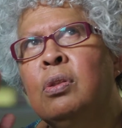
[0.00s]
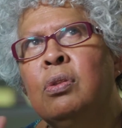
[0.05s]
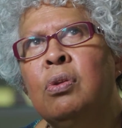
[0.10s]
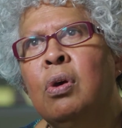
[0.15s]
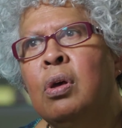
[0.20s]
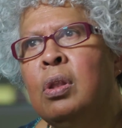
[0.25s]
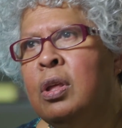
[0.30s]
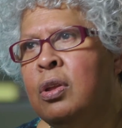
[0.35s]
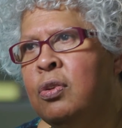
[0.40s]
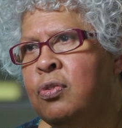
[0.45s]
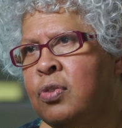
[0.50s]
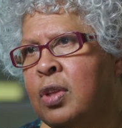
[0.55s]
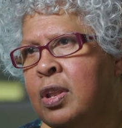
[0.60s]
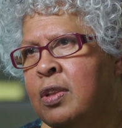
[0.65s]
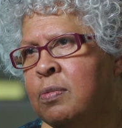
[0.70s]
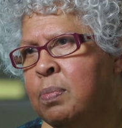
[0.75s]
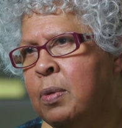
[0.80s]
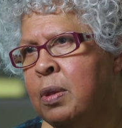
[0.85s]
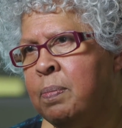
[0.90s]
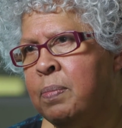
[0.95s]
knowledge that
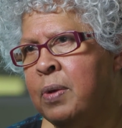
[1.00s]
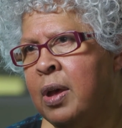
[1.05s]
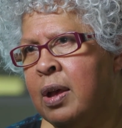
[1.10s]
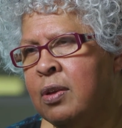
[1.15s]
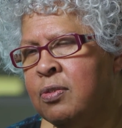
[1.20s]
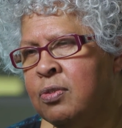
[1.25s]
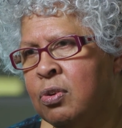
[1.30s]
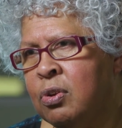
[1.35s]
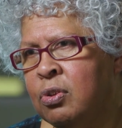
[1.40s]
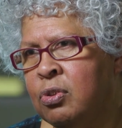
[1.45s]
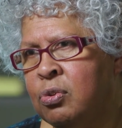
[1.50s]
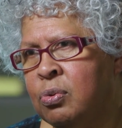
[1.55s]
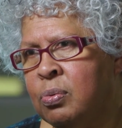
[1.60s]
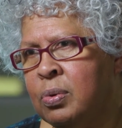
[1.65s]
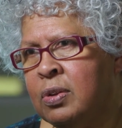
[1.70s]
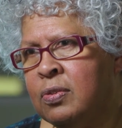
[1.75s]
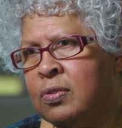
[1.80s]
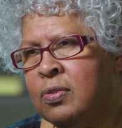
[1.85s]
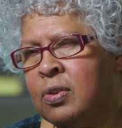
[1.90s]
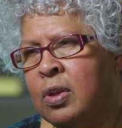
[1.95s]
has been passed on to
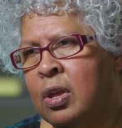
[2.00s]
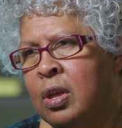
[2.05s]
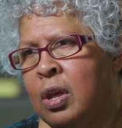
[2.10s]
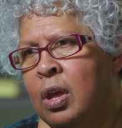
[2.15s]
us